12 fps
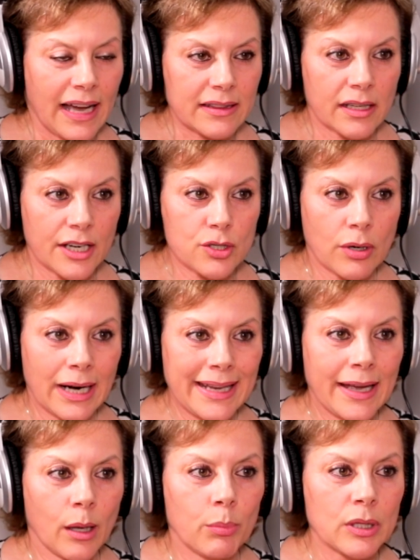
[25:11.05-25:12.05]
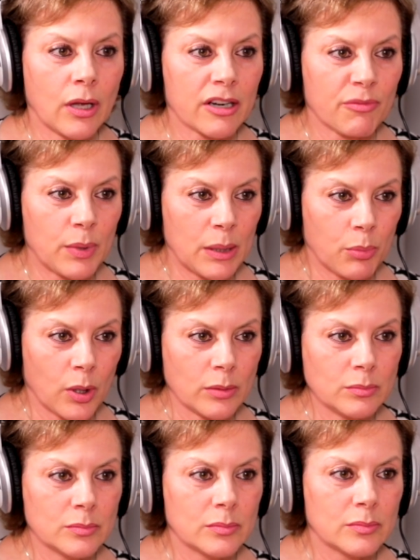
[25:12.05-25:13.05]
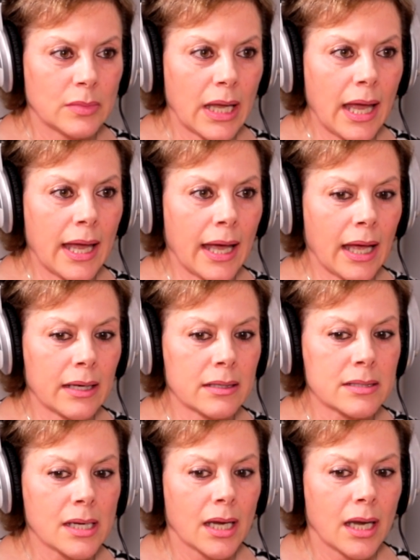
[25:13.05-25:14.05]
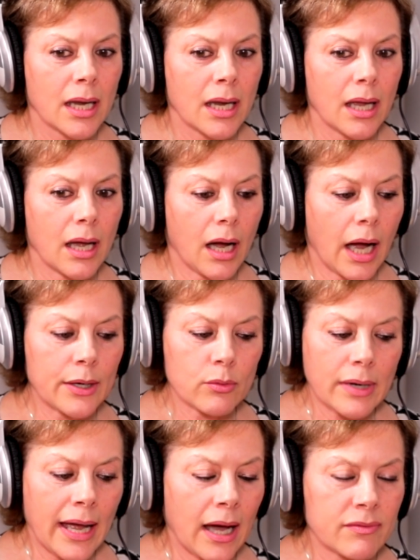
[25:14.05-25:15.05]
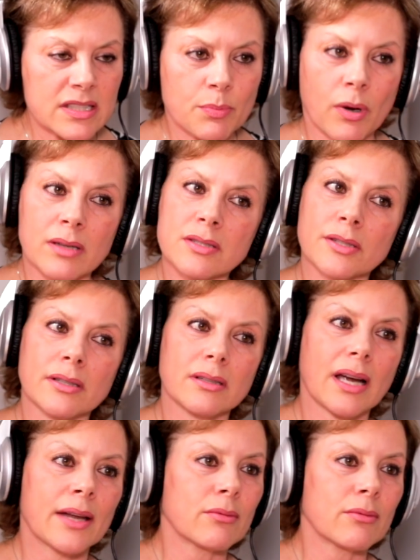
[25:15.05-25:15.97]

fact that I try to help a lot of people, and I don't have a sponsor.